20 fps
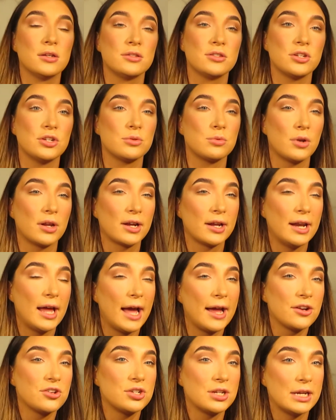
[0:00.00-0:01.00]
So you just want like an
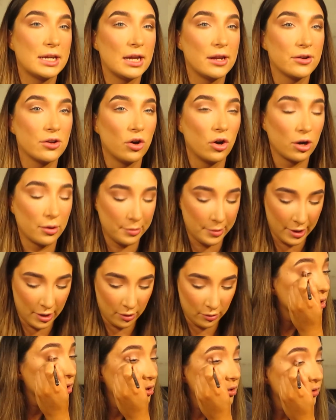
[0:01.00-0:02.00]
ashy dark
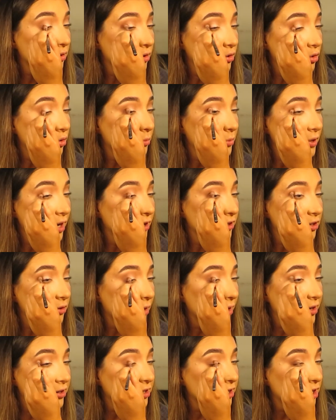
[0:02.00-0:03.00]
brown. So normally I do
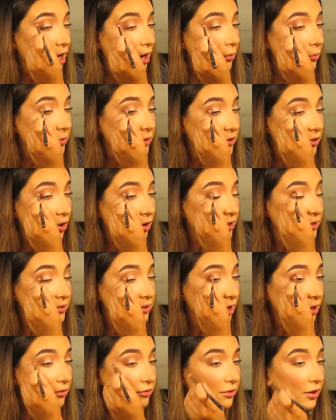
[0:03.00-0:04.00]
actually go in with the darkest
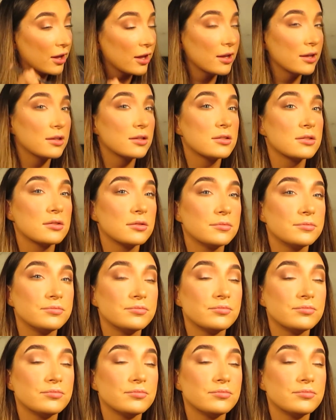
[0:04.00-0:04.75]
colour first.